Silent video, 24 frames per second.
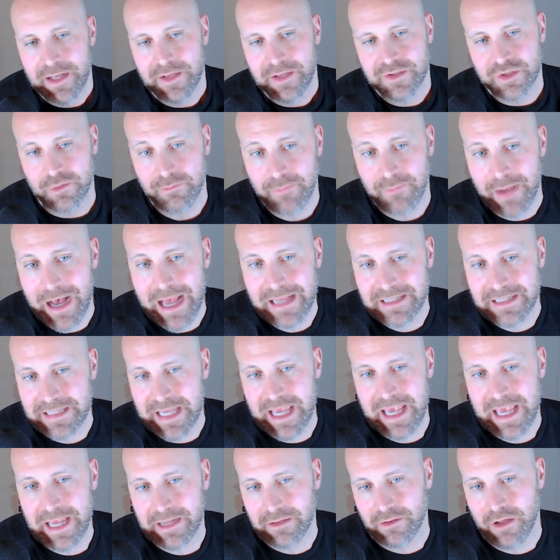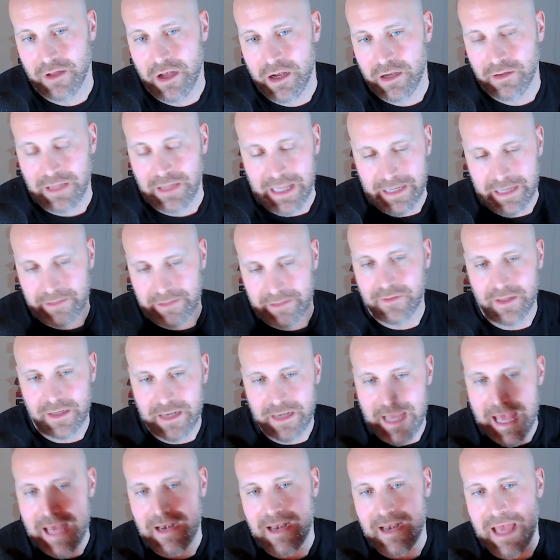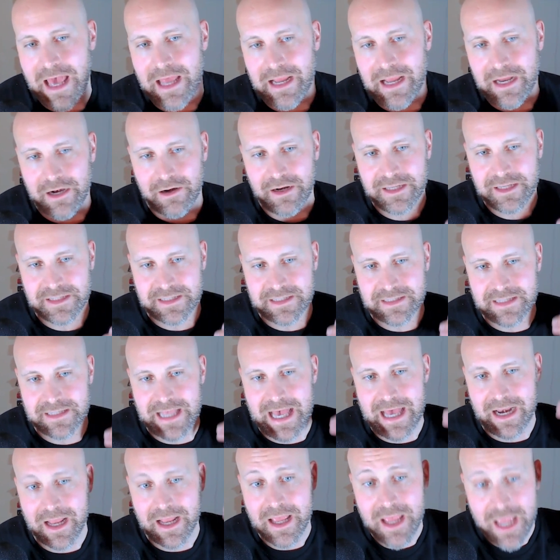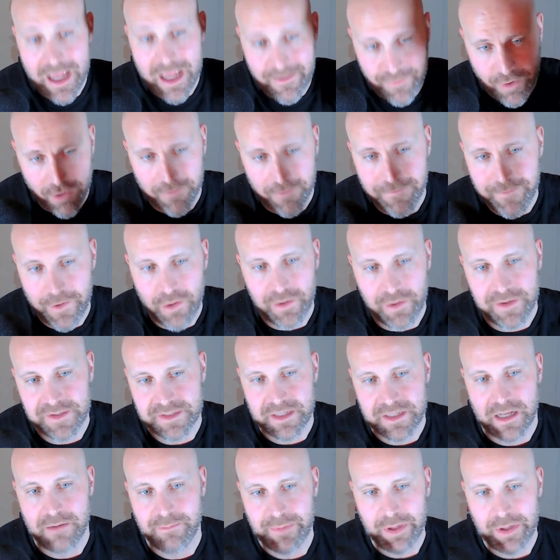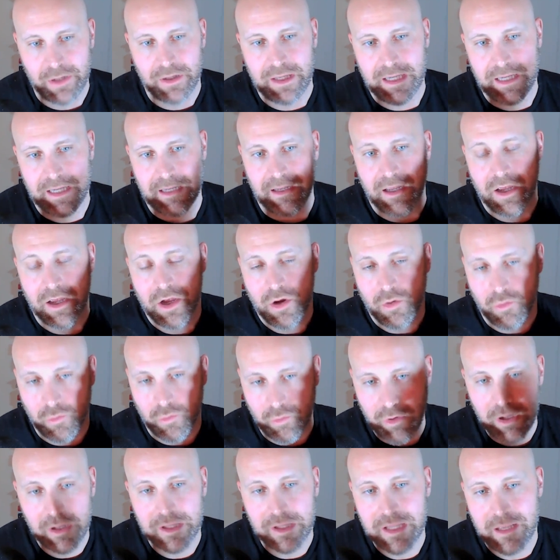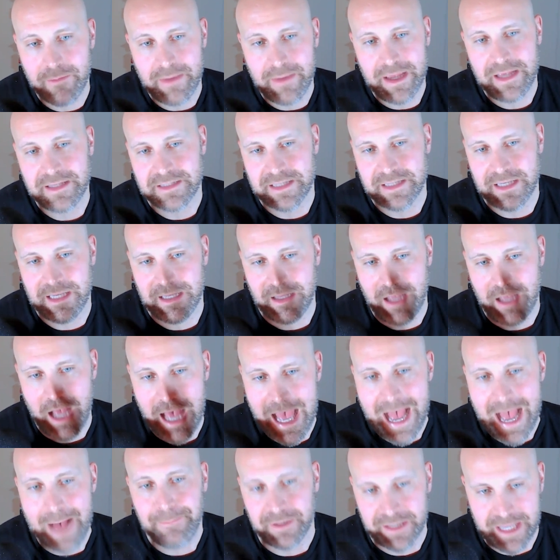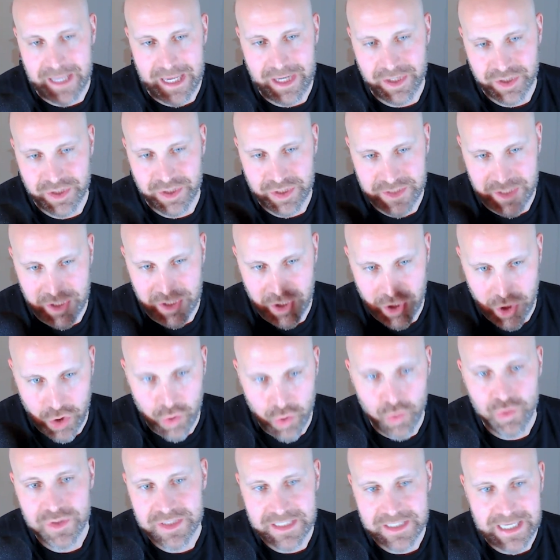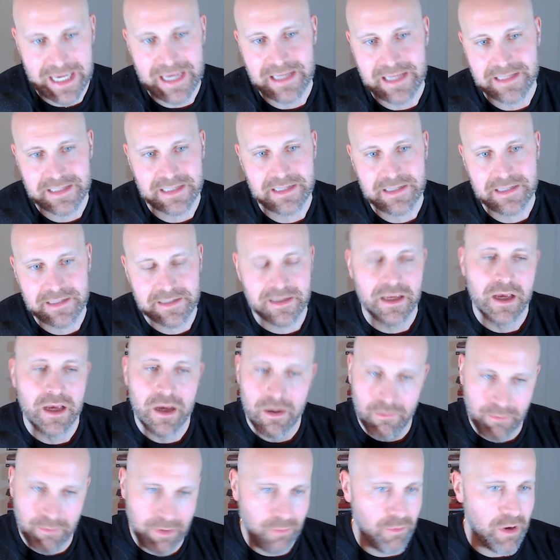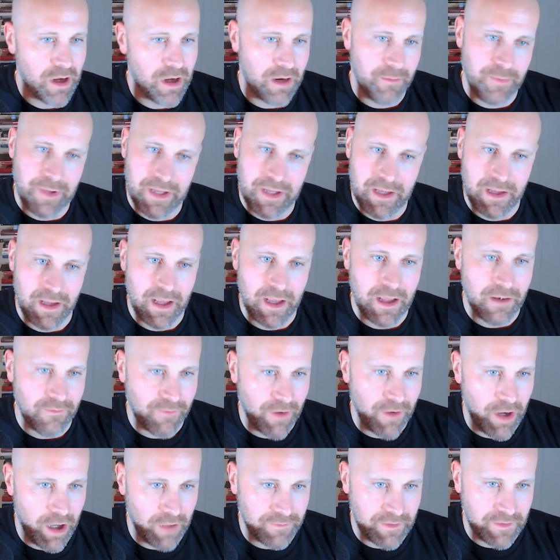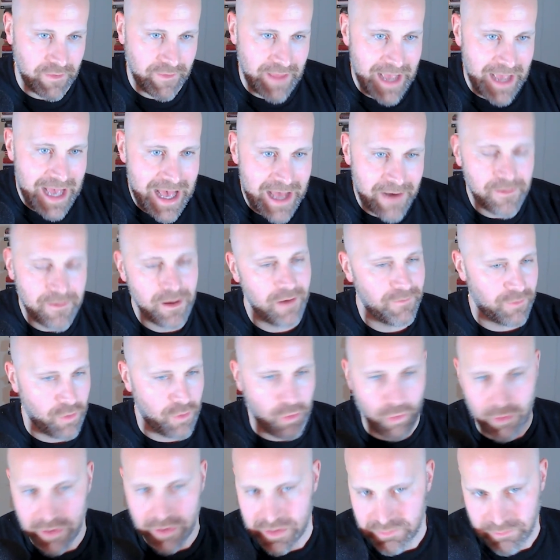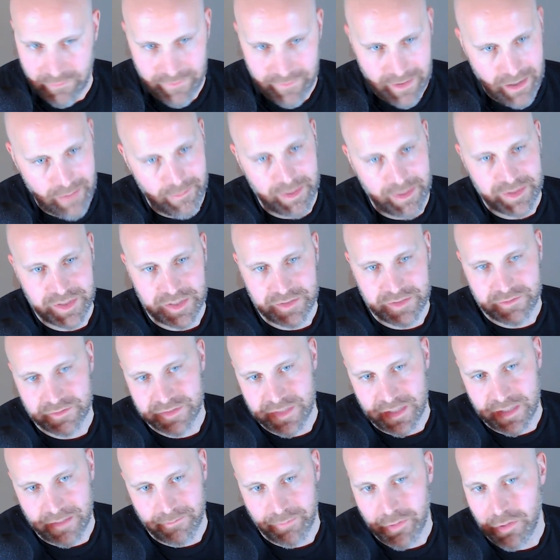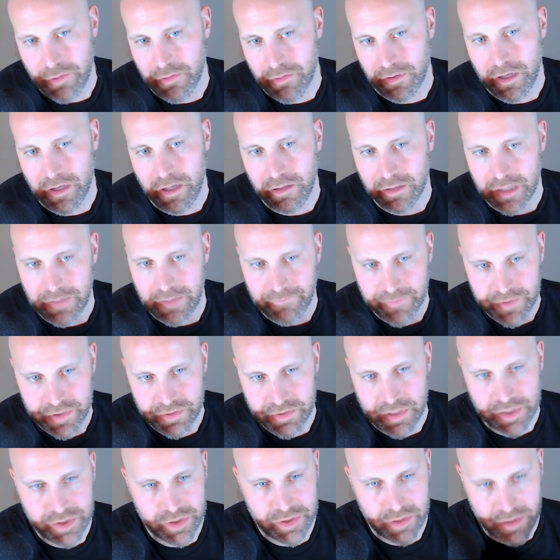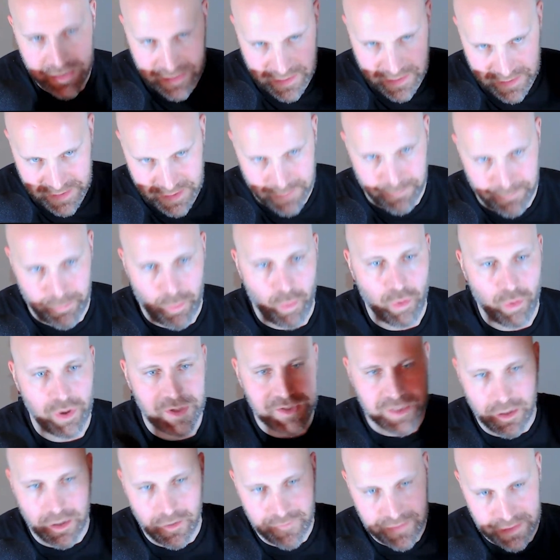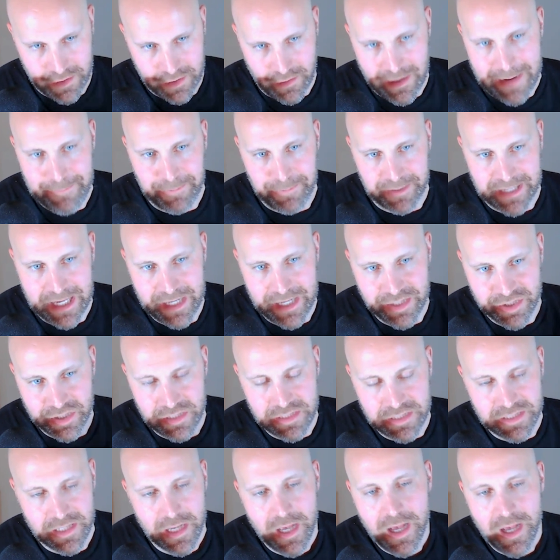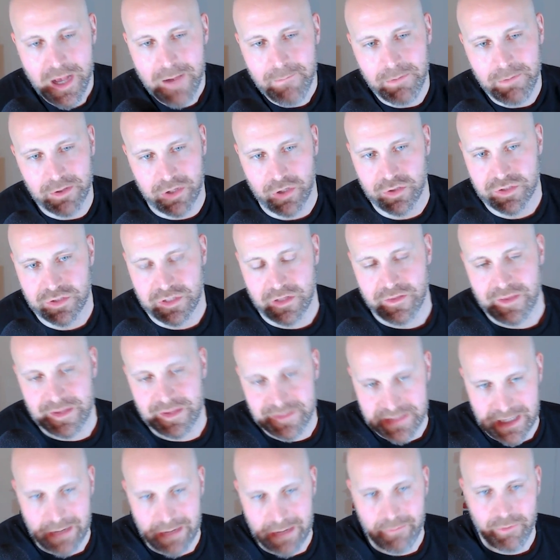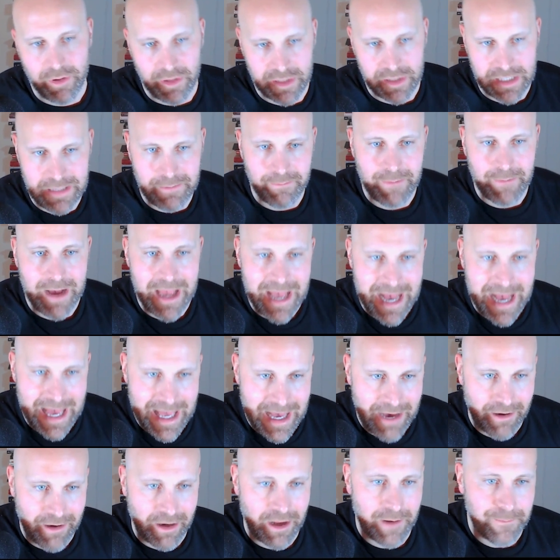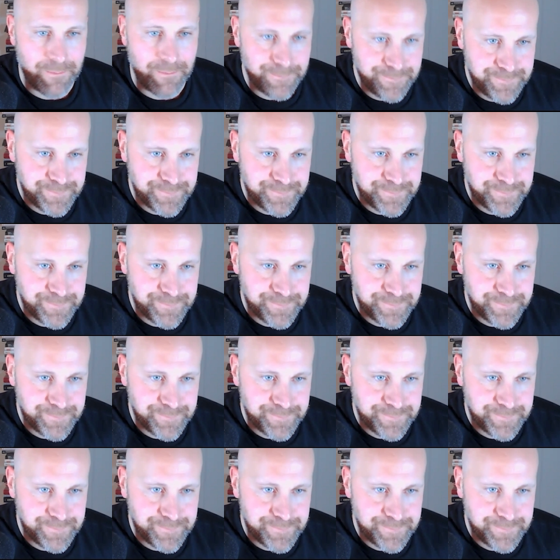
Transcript: So my take, like the net here is that if you're focused on building really amazing applications and use cases, we want to be involved in that. Of course, we're very much interested in protocol and infrastructure because it supports all of these other applications. But those are the things that I'm really keeping my eye out on.